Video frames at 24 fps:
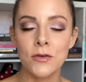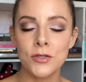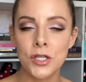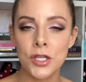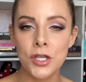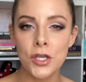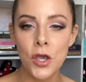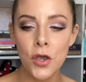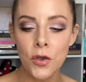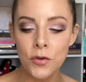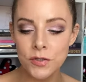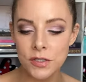to
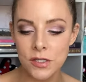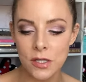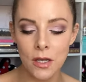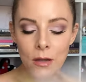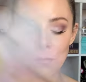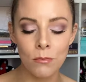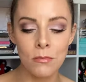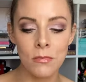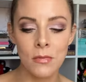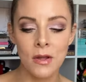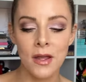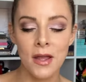use
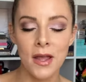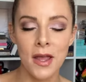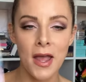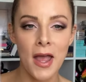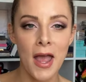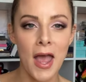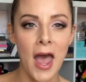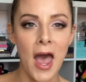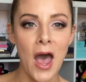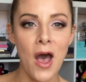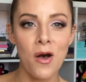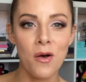them.
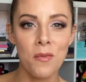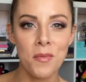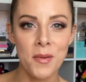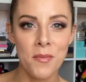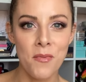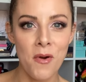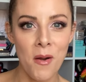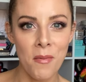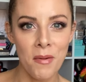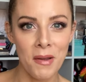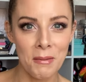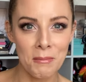I'll be
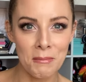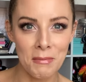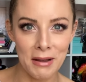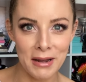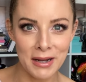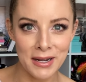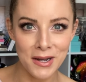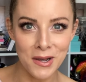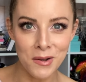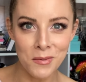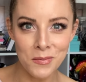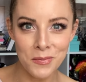propping
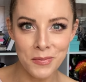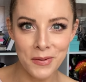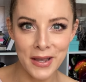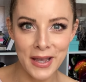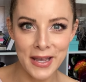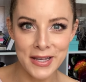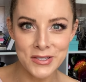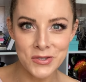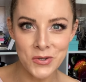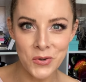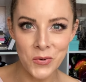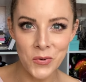mine up
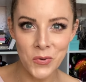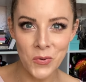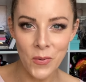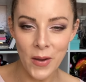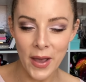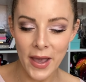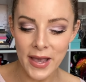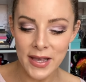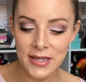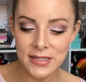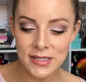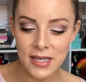as
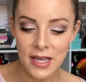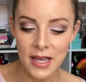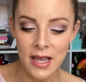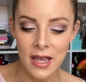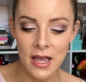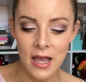always.